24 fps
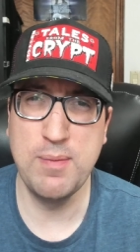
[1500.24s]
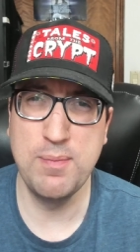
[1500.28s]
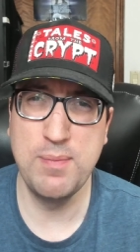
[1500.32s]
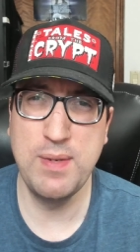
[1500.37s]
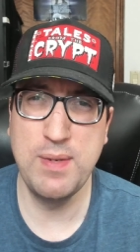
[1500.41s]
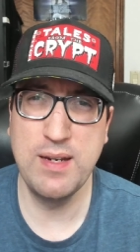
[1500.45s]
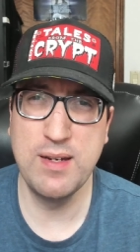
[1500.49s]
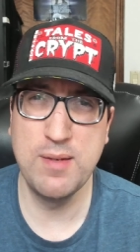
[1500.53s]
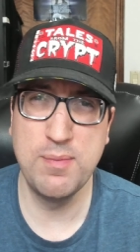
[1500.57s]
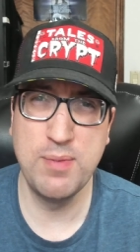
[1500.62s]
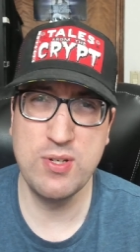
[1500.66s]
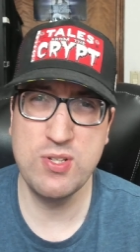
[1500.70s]

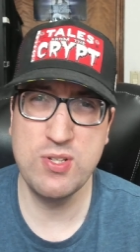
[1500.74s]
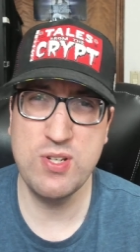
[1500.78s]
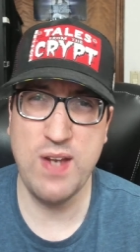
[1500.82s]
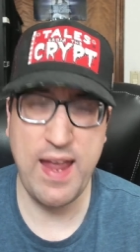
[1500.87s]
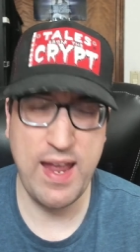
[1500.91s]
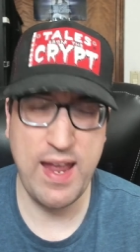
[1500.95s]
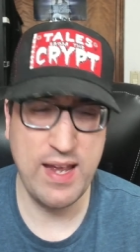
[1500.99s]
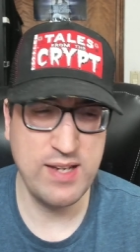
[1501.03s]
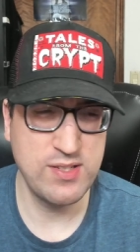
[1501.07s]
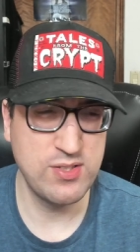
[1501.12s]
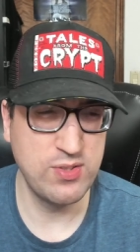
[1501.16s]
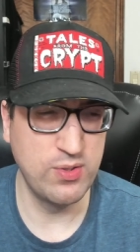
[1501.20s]
being a bunch of
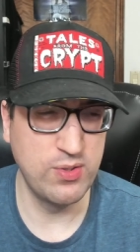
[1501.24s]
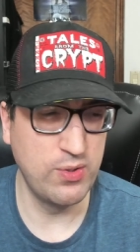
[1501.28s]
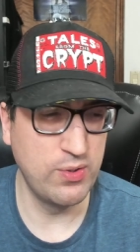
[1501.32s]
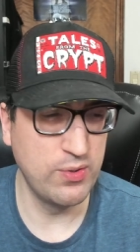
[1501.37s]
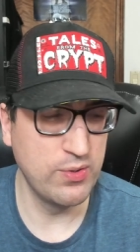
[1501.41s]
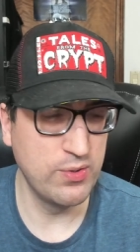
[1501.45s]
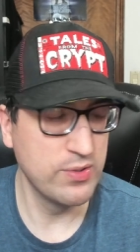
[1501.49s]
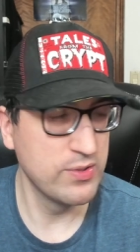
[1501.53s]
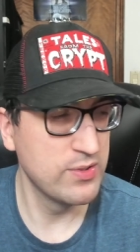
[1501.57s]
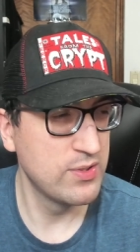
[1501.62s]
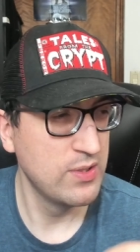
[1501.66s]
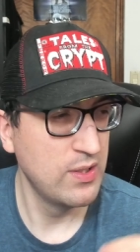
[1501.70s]

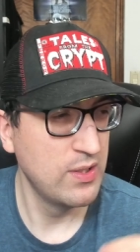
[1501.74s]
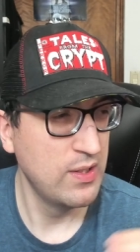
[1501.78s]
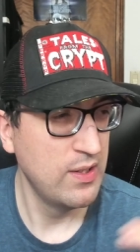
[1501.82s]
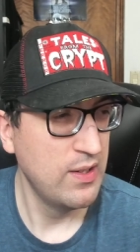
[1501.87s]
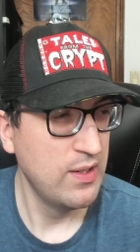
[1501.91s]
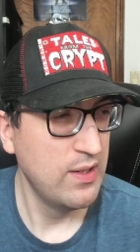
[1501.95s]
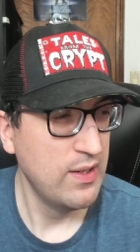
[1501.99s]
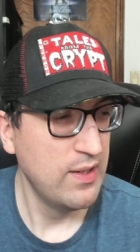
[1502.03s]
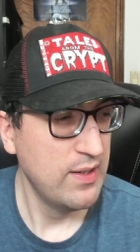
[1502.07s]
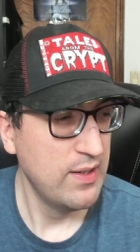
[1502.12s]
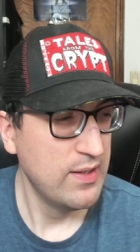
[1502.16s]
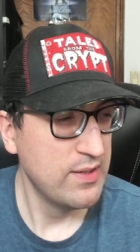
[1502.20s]
assholes.
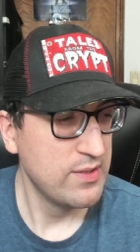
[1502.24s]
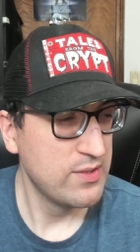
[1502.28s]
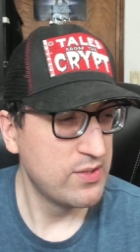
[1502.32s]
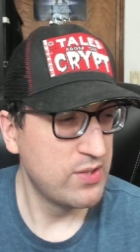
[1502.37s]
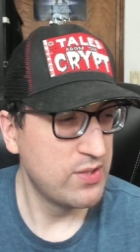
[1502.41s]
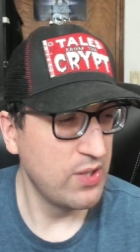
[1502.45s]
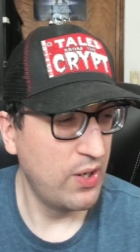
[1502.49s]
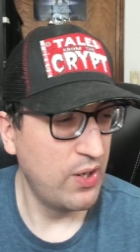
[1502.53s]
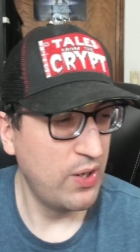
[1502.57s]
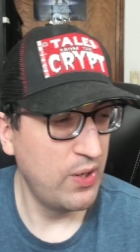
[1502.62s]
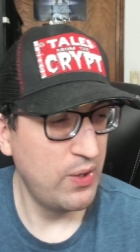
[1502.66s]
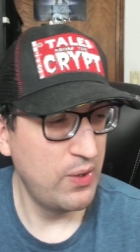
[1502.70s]

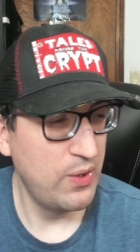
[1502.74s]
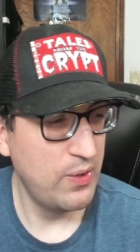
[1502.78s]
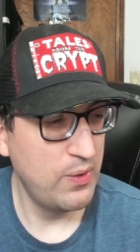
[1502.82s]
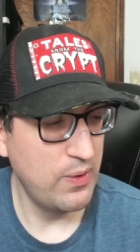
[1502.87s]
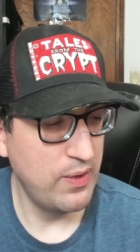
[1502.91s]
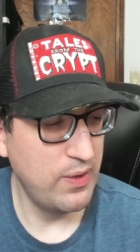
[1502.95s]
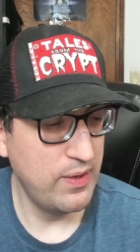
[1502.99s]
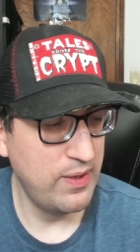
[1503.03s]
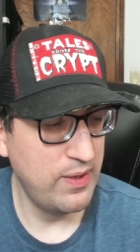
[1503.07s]
So